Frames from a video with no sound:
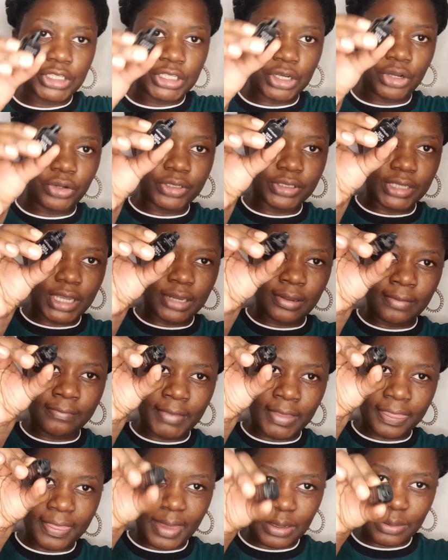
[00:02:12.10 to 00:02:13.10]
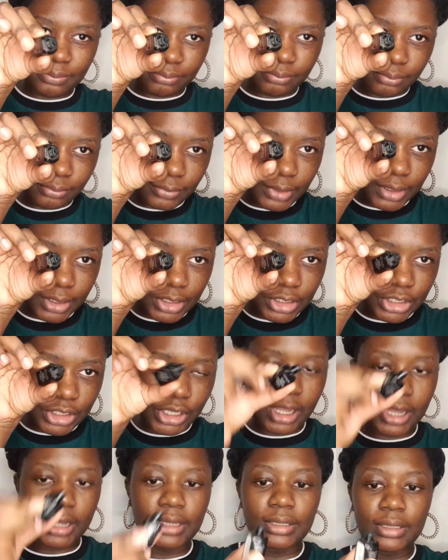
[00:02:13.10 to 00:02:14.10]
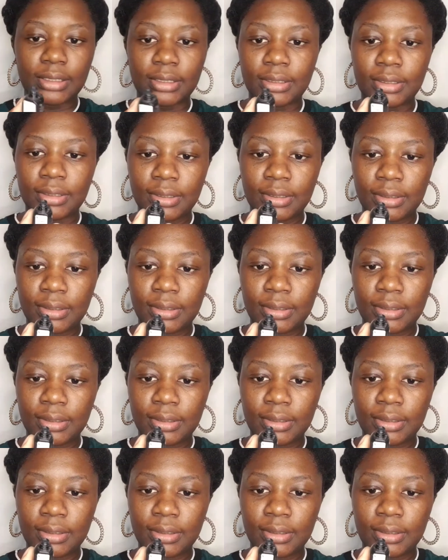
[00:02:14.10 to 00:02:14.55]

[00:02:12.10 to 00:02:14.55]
gel is kind of in that tiny